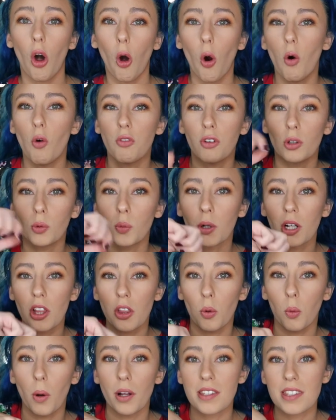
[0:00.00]
over one of
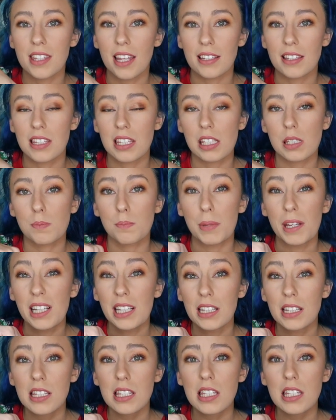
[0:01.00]
the ones that
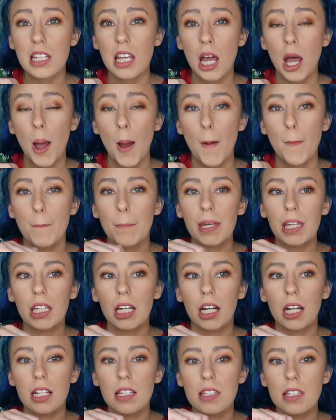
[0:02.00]
spins,
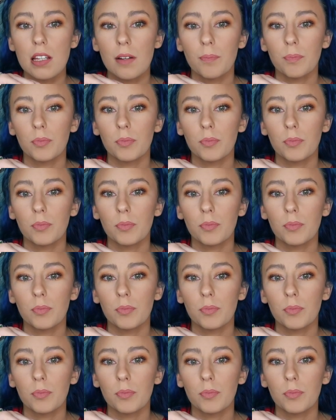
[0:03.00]
because